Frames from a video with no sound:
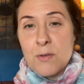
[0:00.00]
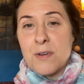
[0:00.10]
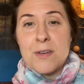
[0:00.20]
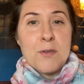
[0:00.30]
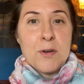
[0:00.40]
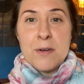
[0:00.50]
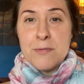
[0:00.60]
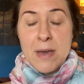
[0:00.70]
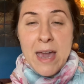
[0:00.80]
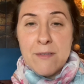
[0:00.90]
or
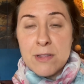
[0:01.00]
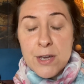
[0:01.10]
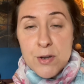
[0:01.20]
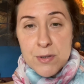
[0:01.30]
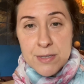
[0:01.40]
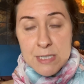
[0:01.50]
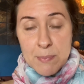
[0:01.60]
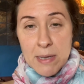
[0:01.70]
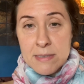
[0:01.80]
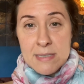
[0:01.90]
if I have clutter in this
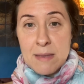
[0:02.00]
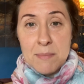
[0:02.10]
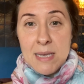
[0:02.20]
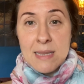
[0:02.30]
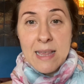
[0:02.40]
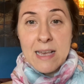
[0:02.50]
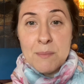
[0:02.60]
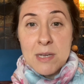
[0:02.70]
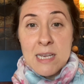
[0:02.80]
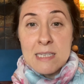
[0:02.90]
spot, does that mean like I'm
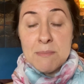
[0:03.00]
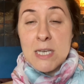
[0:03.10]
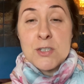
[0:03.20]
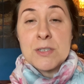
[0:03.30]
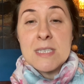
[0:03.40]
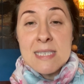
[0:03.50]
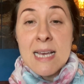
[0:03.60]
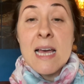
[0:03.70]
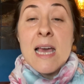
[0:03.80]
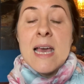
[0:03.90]
gonna get majorly sick?